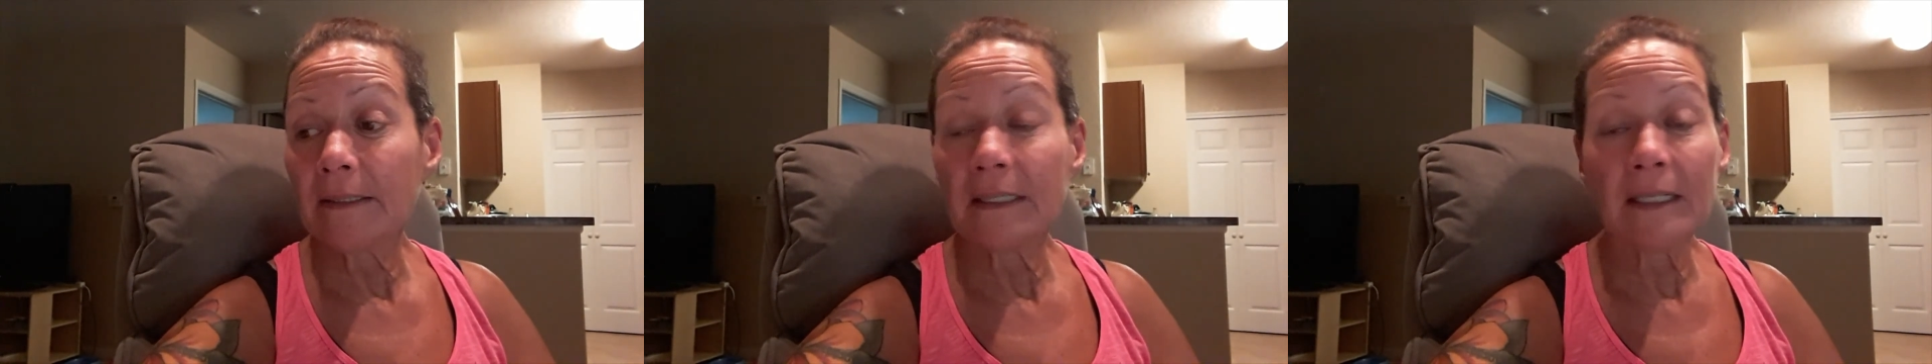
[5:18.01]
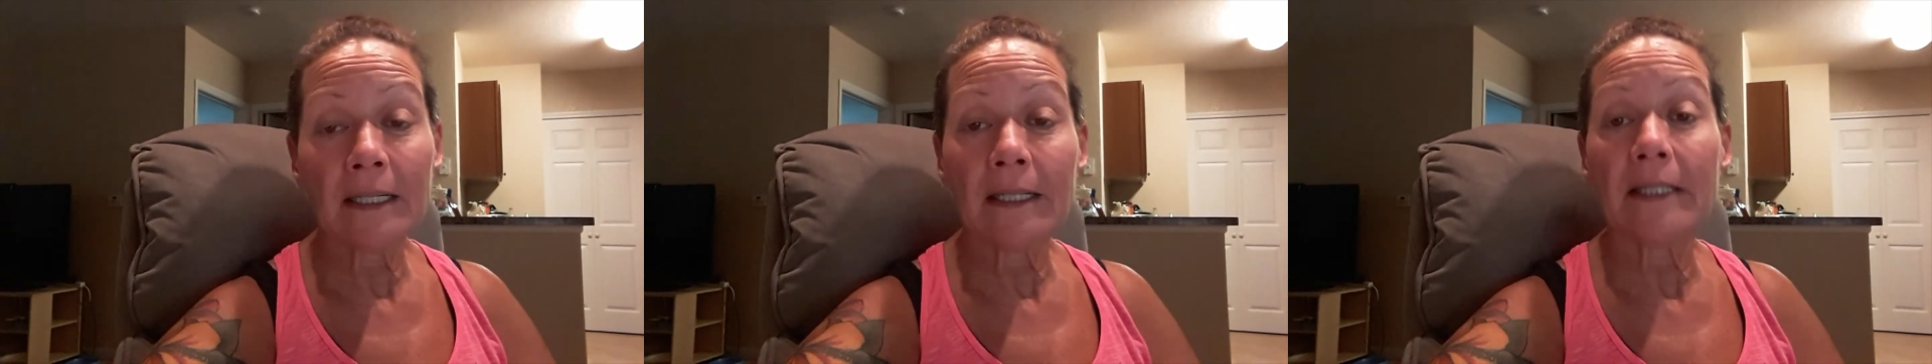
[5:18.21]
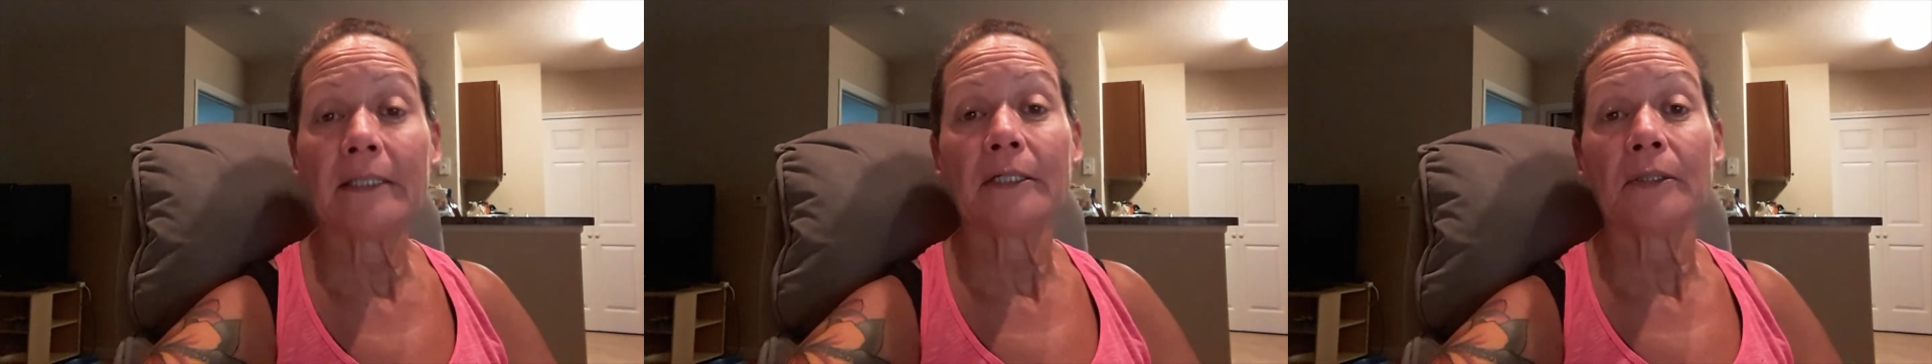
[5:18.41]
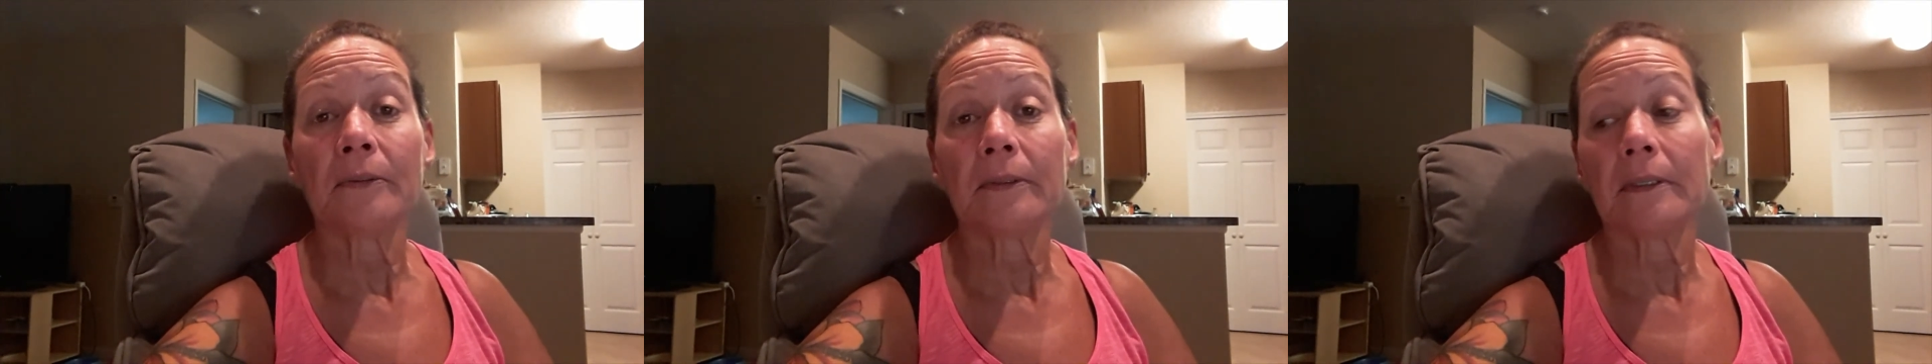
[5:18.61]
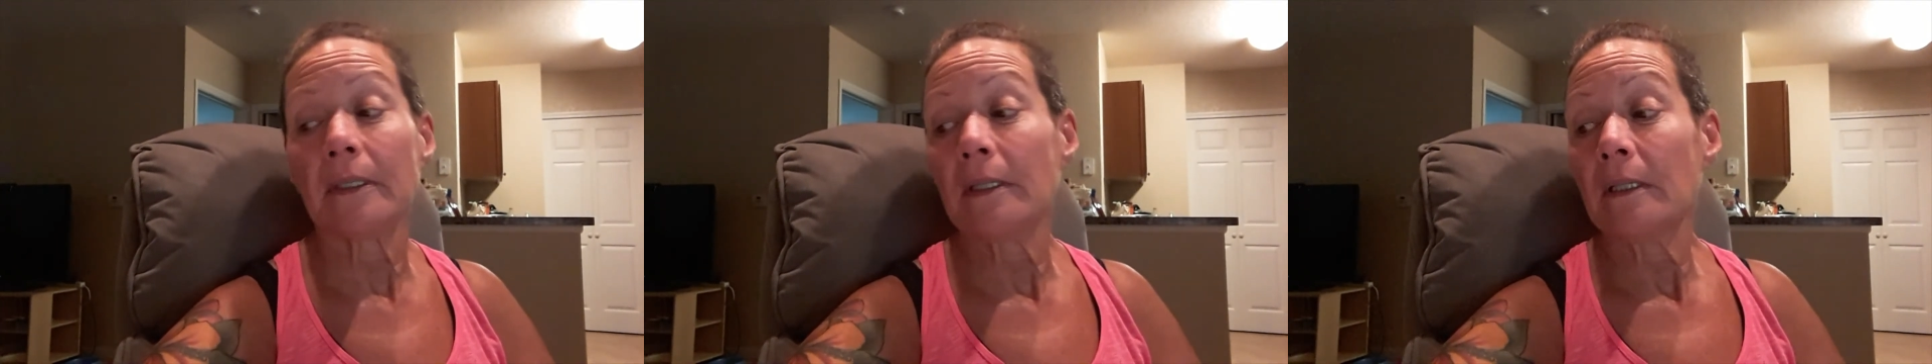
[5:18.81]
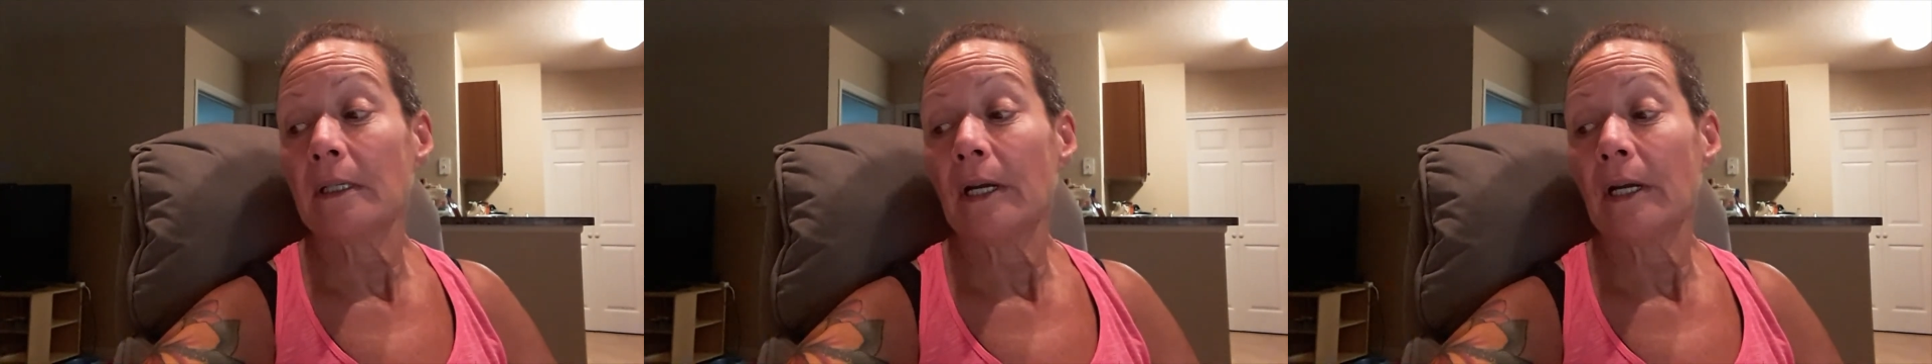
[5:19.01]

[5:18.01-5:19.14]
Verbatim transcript: and I ain't doing